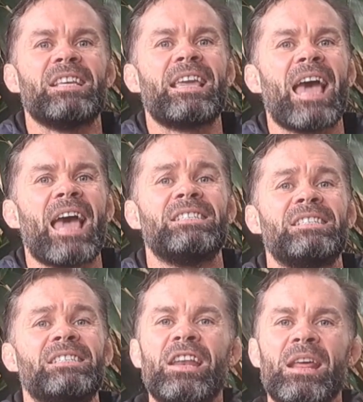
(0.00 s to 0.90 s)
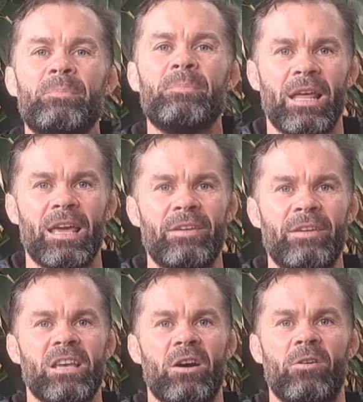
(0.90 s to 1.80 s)
in case you didn't believe
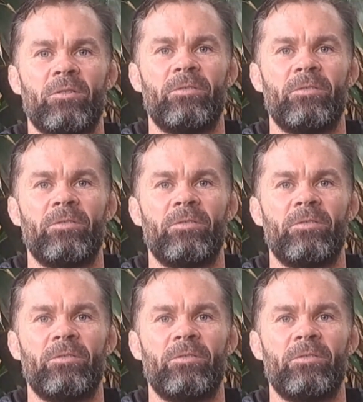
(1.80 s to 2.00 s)
yourself.